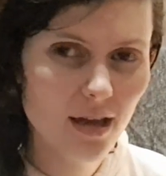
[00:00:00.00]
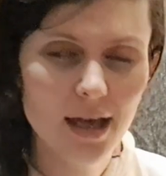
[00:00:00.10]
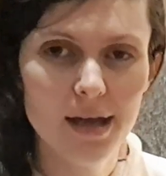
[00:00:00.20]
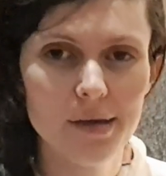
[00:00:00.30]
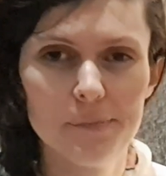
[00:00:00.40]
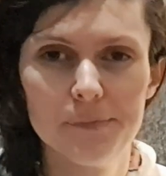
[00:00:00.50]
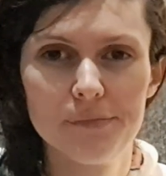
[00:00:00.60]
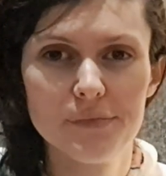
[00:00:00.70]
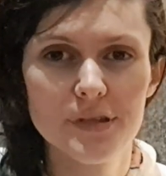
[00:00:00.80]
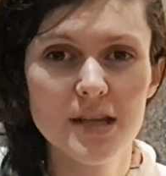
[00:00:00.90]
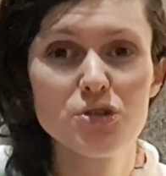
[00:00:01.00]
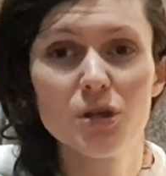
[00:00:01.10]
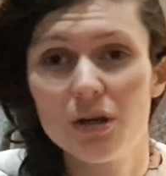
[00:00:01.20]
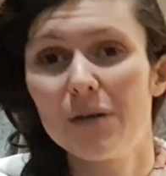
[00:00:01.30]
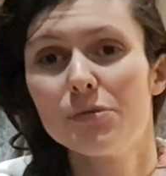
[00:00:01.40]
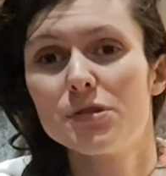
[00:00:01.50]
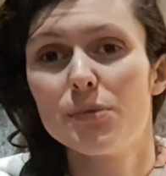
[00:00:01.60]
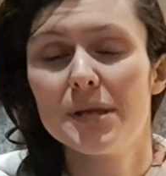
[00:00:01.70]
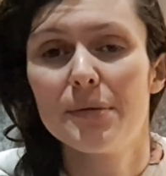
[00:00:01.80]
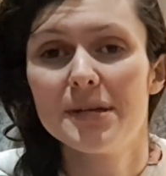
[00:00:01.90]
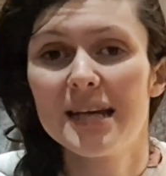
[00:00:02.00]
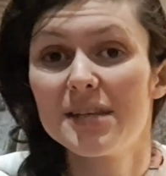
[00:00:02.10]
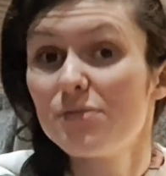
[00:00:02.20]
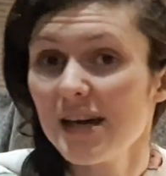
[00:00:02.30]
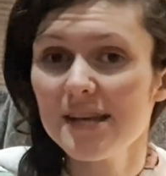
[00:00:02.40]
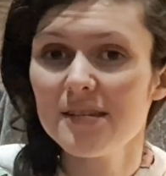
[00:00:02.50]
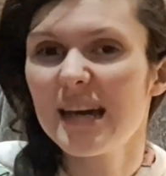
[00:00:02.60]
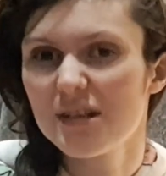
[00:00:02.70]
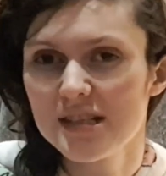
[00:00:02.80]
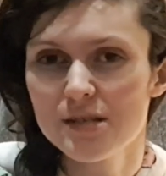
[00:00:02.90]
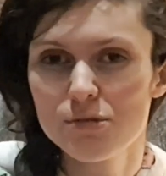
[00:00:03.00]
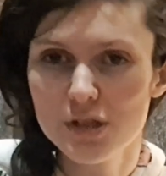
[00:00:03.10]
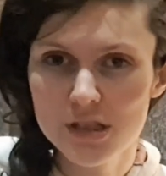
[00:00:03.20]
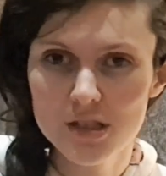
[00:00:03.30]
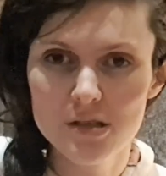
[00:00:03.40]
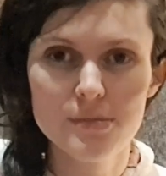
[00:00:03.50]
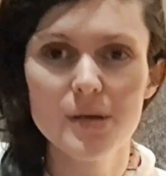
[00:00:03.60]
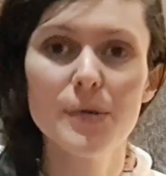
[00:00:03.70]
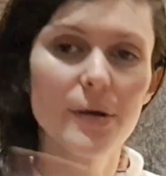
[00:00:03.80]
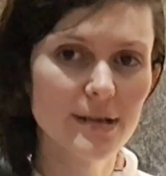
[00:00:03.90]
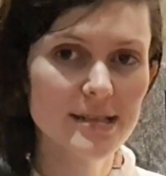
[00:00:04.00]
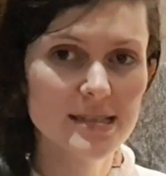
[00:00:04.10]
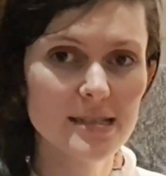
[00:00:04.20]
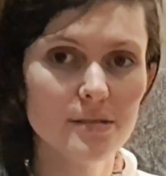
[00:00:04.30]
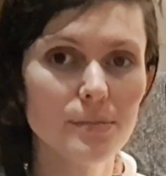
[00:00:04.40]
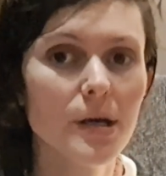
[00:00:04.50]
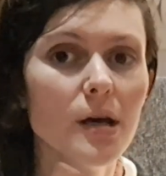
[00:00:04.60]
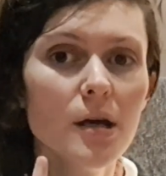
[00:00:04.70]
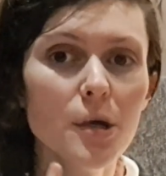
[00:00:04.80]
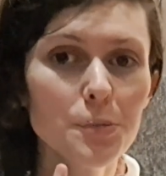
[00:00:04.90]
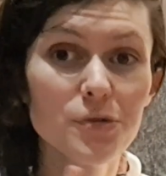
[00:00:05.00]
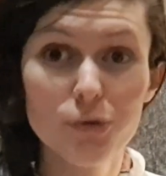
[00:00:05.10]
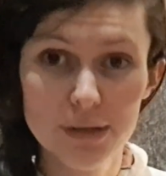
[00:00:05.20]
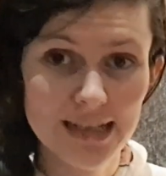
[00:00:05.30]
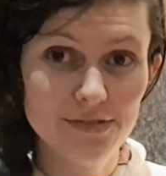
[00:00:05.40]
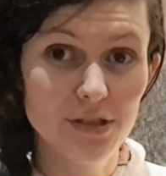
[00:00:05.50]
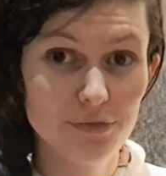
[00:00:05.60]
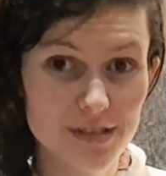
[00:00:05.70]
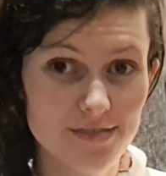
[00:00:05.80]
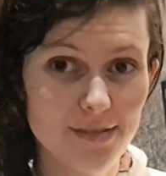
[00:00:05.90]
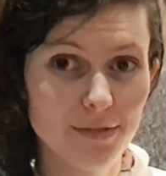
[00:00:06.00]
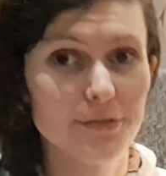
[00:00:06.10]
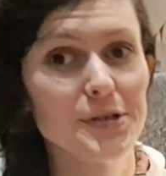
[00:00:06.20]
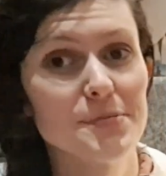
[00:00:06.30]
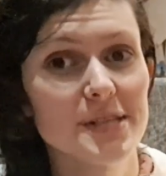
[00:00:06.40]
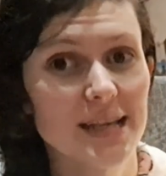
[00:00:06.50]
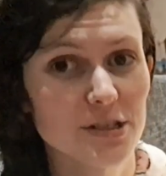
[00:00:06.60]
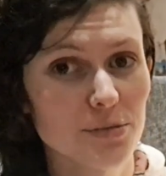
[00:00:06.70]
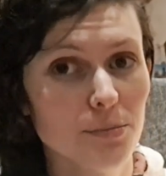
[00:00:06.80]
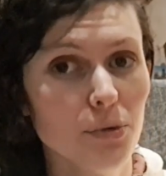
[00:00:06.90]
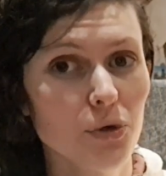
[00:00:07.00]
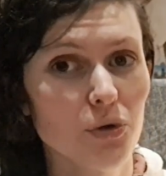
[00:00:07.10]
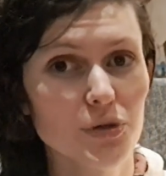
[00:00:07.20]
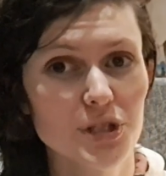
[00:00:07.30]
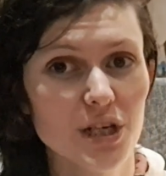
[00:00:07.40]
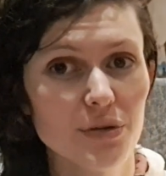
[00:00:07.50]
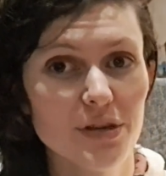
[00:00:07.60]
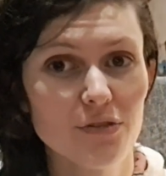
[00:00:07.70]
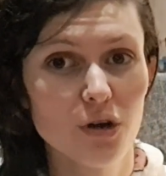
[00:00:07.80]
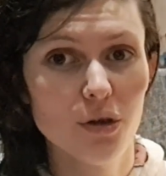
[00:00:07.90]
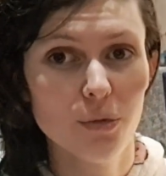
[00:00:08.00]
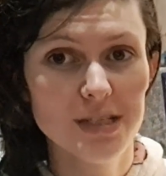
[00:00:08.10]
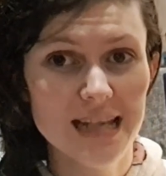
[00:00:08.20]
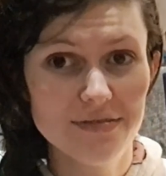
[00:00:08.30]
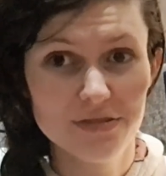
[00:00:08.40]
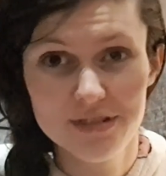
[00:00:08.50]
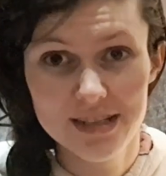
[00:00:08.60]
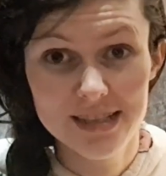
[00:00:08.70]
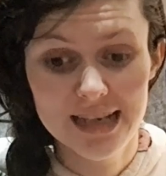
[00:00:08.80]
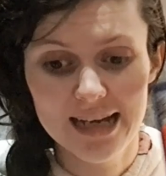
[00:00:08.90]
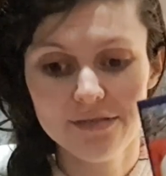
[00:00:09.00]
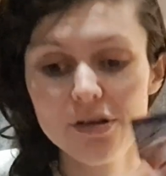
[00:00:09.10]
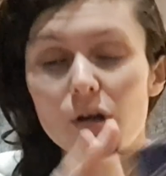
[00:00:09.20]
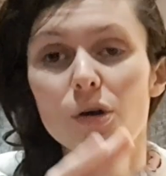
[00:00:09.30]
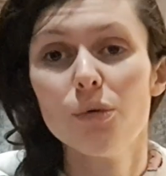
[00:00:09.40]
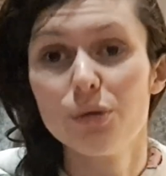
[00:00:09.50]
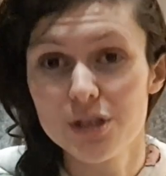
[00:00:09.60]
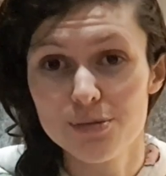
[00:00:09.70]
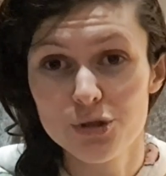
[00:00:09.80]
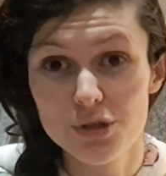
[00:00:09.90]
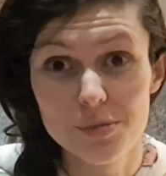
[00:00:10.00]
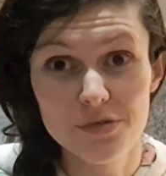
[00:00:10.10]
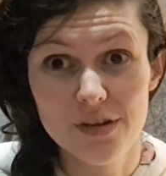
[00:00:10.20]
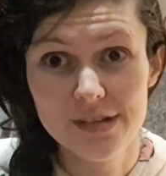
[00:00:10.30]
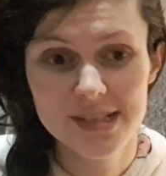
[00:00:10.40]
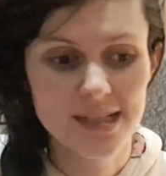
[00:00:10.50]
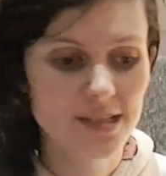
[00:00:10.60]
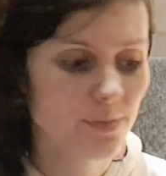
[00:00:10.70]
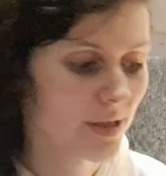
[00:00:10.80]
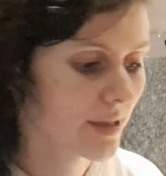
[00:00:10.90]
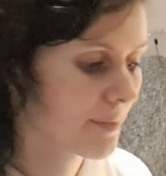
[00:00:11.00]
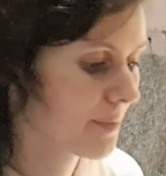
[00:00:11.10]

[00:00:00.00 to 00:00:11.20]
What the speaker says: I took it out so when they went and had the vet that I could take some treats to them, and when I went to see them before we left to go visit the family for Christmas, they had some more, so they've got what's left of this to have, which I'm sure they'll be very excited by.